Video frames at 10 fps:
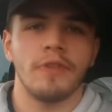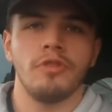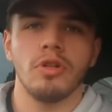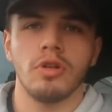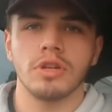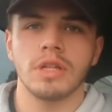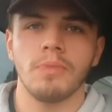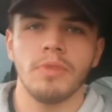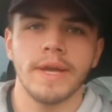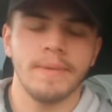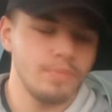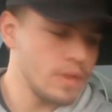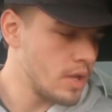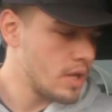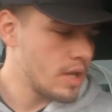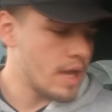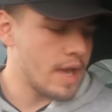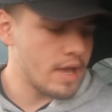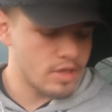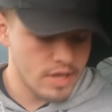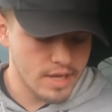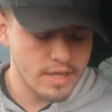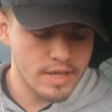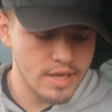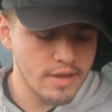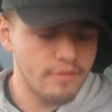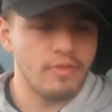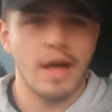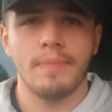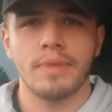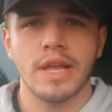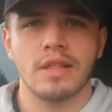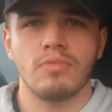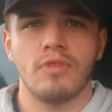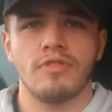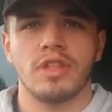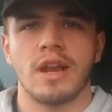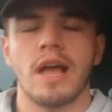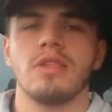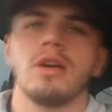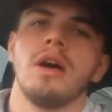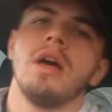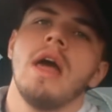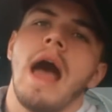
a foot long Subway, chicken tikka flatbread with sriracha,